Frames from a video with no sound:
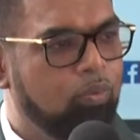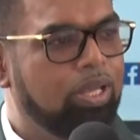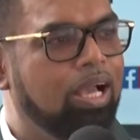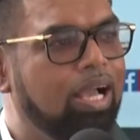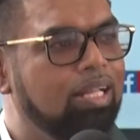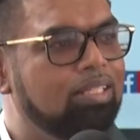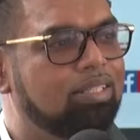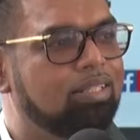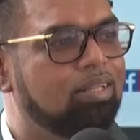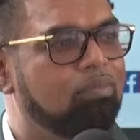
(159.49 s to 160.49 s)
We
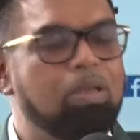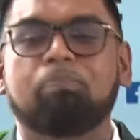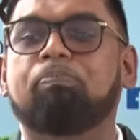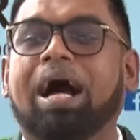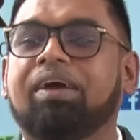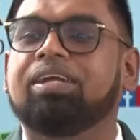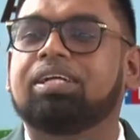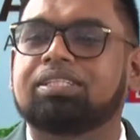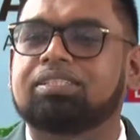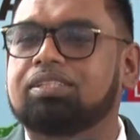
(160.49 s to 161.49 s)
can't be
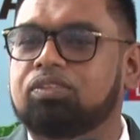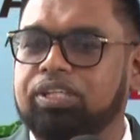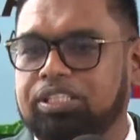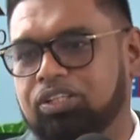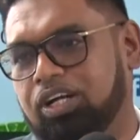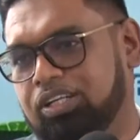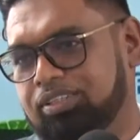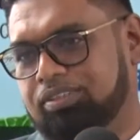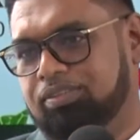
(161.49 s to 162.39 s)
barriers to each other.